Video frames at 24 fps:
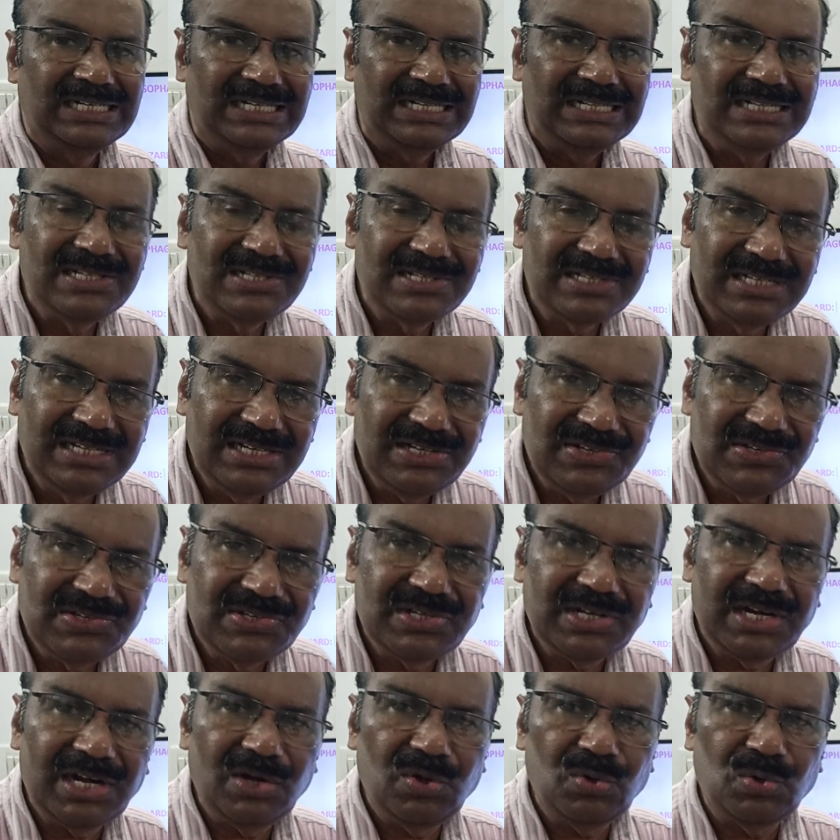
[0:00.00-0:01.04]
This
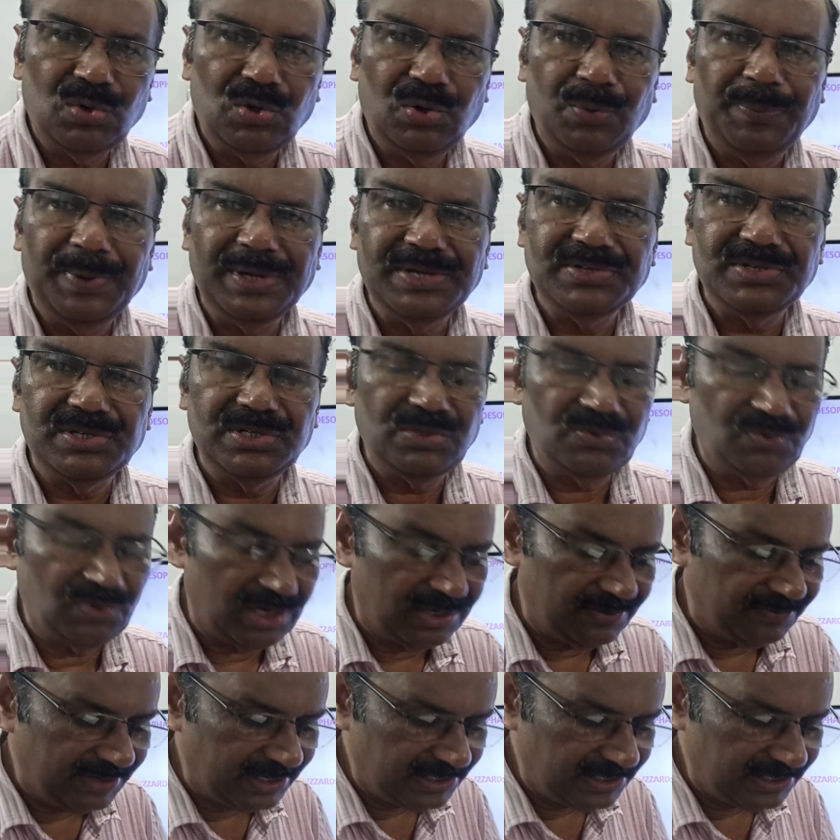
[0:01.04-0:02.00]
gizzard opens into what,